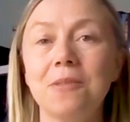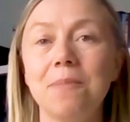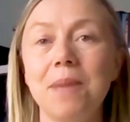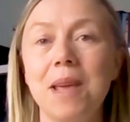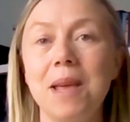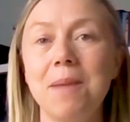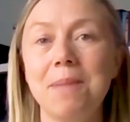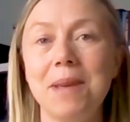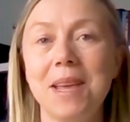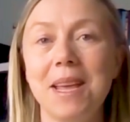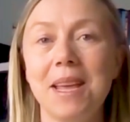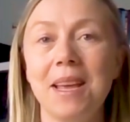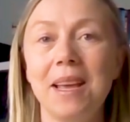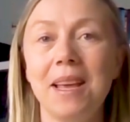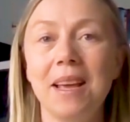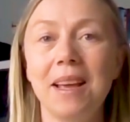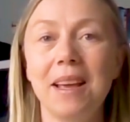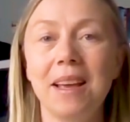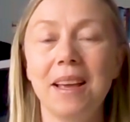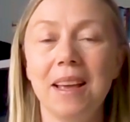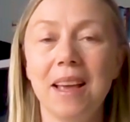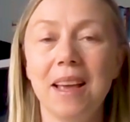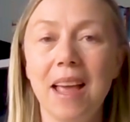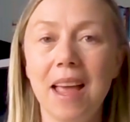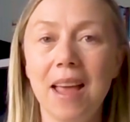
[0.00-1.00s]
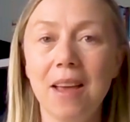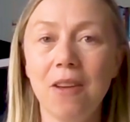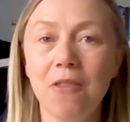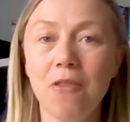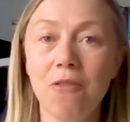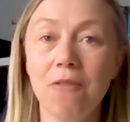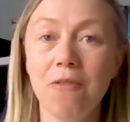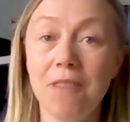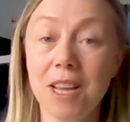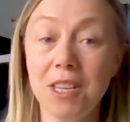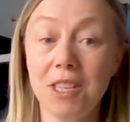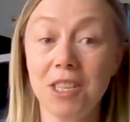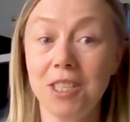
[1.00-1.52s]
maybe
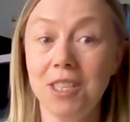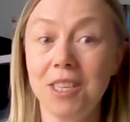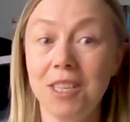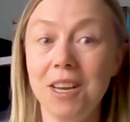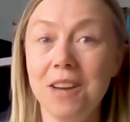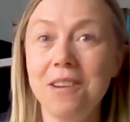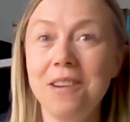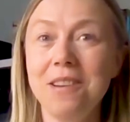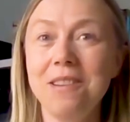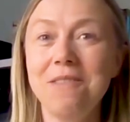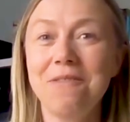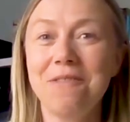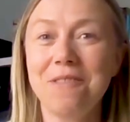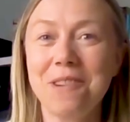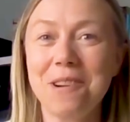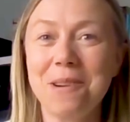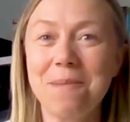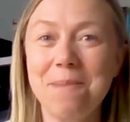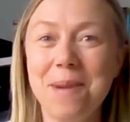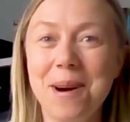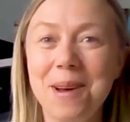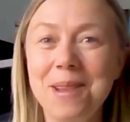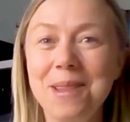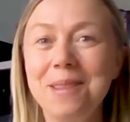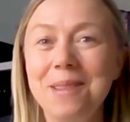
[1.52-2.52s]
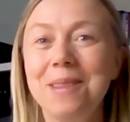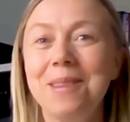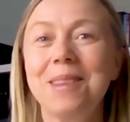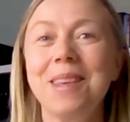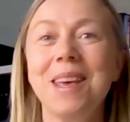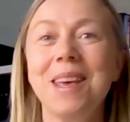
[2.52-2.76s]
go vegetarian for a month,